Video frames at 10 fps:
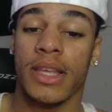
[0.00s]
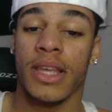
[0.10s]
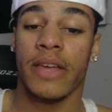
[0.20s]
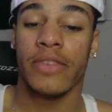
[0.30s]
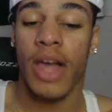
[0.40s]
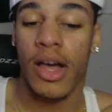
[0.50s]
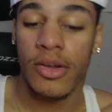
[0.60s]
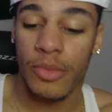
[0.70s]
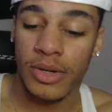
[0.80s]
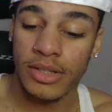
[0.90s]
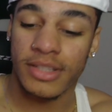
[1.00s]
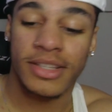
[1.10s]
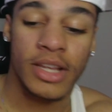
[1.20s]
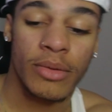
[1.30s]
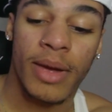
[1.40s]
If y'all want
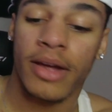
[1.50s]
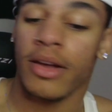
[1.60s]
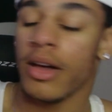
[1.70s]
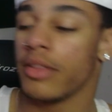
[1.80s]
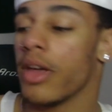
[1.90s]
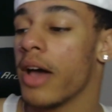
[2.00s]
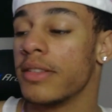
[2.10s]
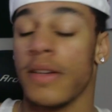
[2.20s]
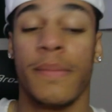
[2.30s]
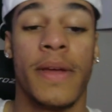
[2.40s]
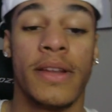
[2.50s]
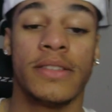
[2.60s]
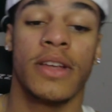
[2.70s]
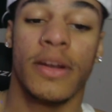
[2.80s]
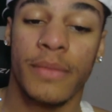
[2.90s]
to hear my thoughts and
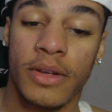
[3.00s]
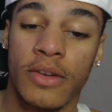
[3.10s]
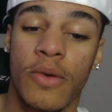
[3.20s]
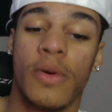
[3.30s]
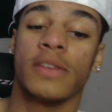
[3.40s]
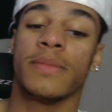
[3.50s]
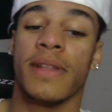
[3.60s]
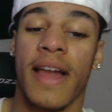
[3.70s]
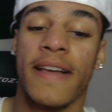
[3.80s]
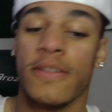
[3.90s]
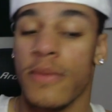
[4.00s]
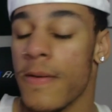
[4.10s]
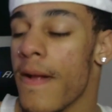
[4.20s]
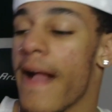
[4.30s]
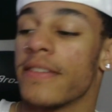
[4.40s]
opinions on him, you can go watch my last one to
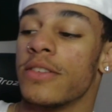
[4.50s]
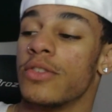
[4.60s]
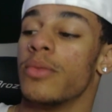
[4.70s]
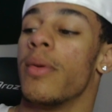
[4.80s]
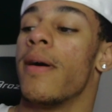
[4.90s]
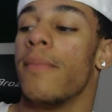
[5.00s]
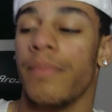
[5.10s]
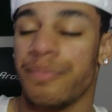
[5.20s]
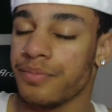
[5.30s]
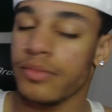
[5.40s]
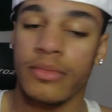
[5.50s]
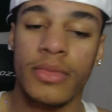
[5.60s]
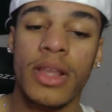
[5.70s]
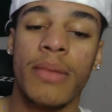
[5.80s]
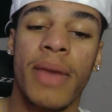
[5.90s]
react to. But
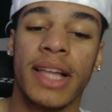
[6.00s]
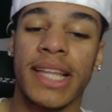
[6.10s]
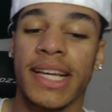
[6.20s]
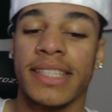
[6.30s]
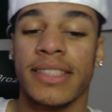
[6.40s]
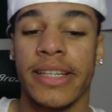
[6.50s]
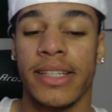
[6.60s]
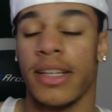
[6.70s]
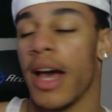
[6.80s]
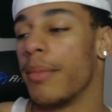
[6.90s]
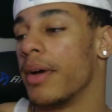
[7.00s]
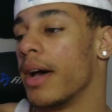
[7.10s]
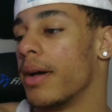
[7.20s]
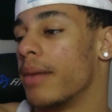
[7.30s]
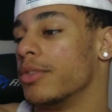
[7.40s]
man, like I say,
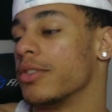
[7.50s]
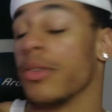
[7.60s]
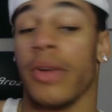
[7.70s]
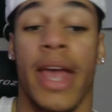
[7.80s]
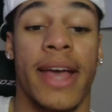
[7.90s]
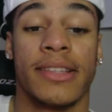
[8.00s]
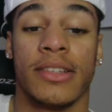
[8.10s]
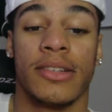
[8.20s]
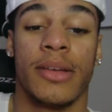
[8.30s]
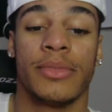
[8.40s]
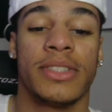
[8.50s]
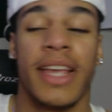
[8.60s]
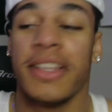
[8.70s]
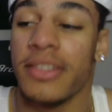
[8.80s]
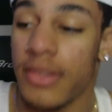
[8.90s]
I'm just a reactor. I'm just
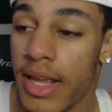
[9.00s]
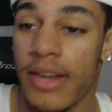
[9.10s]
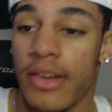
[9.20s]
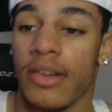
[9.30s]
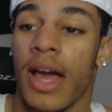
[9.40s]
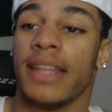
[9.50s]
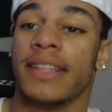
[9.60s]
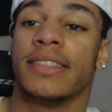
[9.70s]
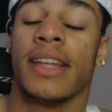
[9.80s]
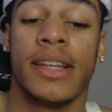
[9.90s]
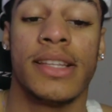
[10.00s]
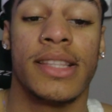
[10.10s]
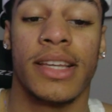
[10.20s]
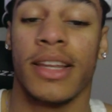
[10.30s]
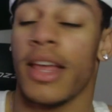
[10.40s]
an entertainer. I listen to
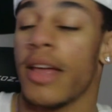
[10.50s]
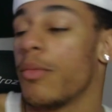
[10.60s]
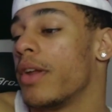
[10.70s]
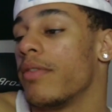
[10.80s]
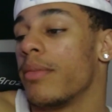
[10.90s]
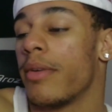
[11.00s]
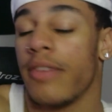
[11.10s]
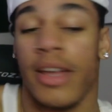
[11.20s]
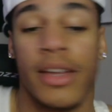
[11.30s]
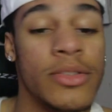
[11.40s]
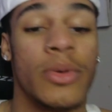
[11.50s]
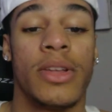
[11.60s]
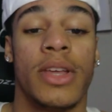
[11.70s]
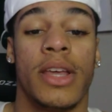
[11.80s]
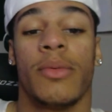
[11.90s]
anything and whatever my fans want,
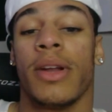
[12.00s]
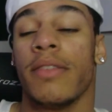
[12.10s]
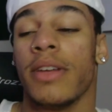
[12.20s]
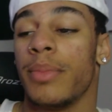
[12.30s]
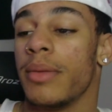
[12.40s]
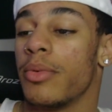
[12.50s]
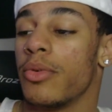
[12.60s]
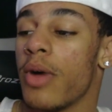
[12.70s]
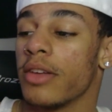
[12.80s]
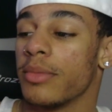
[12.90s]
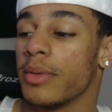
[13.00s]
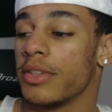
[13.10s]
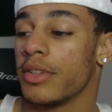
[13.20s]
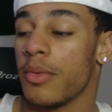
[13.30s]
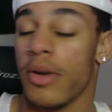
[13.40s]
whatever the people who watch my
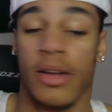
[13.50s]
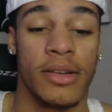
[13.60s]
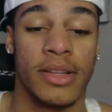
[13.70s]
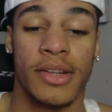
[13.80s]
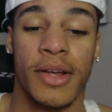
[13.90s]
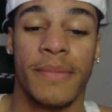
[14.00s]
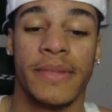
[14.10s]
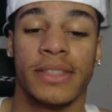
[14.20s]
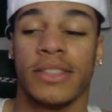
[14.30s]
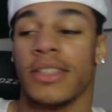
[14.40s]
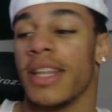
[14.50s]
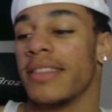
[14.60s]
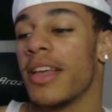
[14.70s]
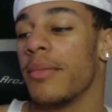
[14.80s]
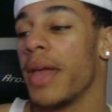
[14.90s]
shit want. You know what I mean? So they
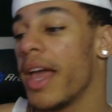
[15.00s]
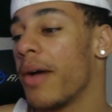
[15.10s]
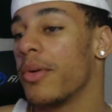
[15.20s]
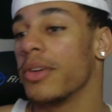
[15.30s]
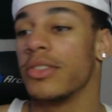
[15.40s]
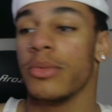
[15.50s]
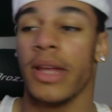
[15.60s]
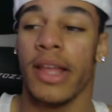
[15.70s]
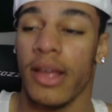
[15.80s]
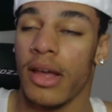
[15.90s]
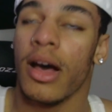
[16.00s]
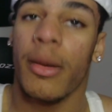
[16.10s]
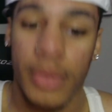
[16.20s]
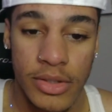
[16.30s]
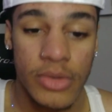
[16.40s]
tell me, hey, I want you red.
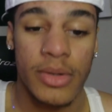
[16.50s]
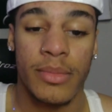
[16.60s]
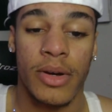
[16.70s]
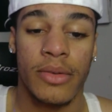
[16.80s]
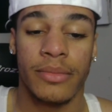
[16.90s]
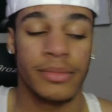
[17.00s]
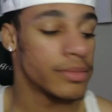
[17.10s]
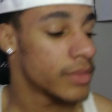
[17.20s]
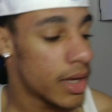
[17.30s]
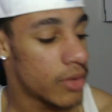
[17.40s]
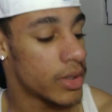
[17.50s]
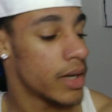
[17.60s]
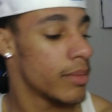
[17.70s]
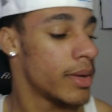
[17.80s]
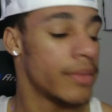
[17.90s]
I'm gonna do it, bro. I don't
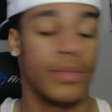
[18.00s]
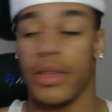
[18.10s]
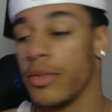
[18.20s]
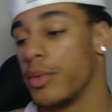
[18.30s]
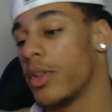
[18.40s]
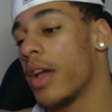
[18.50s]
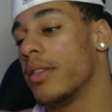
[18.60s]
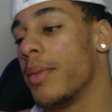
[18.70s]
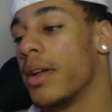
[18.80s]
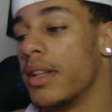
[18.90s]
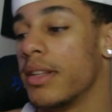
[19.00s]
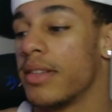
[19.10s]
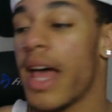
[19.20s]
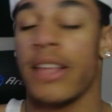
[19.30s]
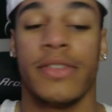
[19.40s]
care, man. We talked about it in this
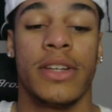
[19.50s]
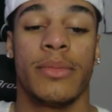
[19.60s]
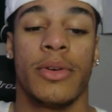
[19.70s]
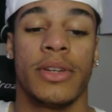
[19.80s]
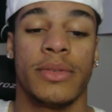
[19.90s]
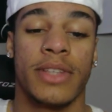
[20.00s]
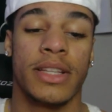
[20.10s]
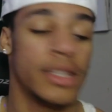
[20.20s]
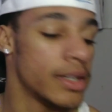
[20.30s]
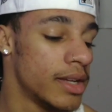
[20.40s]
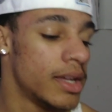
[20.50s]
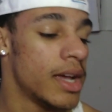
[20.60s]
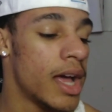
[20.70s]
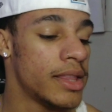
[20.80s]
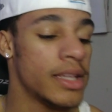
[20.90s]
last video, bro. He was out there,
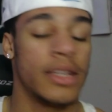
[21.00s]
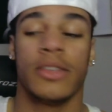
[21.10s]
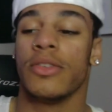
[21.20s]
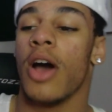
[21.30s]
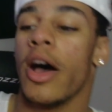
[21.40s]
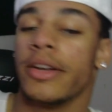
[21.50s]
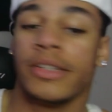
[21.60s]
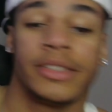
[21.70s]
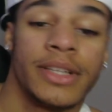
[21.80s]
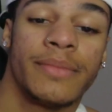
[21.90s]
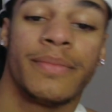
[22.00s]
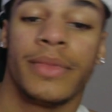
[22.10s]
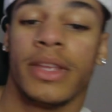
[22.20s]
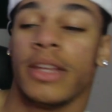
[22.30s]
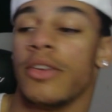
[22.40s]
I think, in Uganda or something.
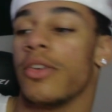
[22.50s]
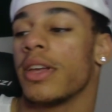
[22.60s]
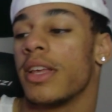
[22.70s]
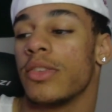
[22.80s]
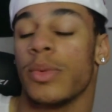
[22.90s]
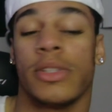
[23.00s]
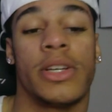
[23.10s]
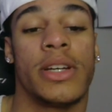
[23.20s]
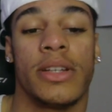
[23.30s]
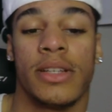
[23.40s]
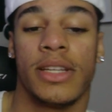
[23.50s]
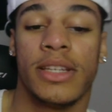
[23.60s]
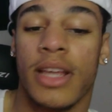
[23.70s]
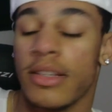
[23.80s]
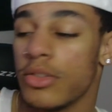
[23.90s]
And, you know, kids return. He
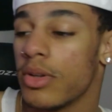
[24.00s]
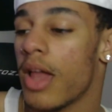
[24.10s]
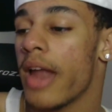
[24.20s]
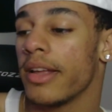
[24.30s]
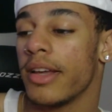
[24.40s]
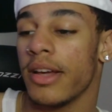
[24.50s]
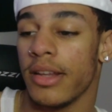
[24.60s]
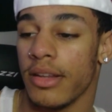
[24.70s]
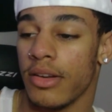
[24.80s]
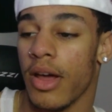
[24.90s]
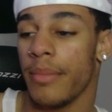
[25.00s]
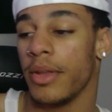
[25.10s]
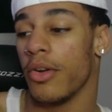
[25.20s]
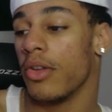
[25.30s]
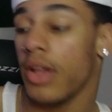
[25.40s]
does do a lot of good. You know what I
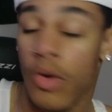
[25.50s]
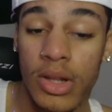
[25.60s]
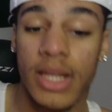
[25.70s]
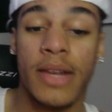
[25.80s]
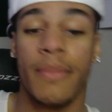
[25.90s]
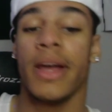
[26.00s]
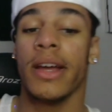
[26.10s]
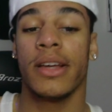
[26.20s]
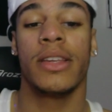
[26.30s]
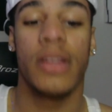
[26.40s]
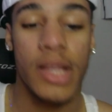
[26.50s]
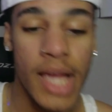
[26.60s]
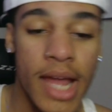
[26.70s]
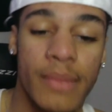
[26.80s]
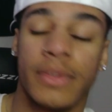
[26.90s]
mean? Only in America you look
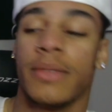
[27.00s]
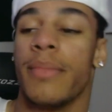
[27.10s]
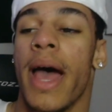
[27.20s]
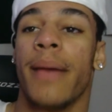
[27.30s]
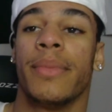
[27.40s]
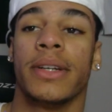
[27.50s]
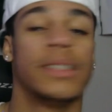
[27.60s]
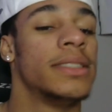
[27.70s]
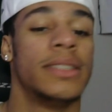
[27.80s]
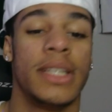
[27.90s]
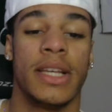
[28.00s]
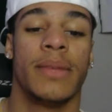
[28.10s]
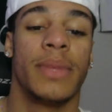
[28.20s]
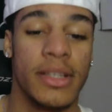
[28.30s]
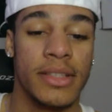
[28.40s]
at him as a bad person
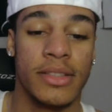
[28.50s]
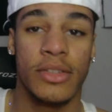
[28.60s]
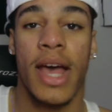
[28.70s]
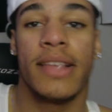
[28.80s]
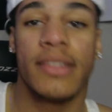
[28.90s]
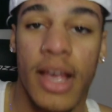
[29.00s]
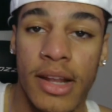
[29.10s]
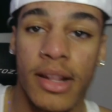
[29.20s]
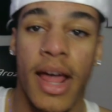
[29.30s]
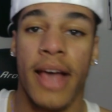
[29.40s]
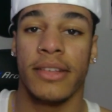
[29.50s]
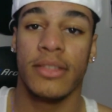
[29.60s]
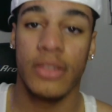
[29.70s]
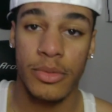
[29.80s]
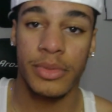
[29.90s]
because you guys idolize
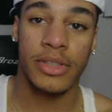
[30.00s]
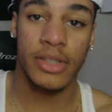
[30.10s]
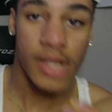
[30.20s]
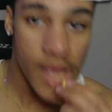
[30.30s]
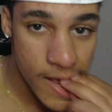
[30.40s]
stupid shit.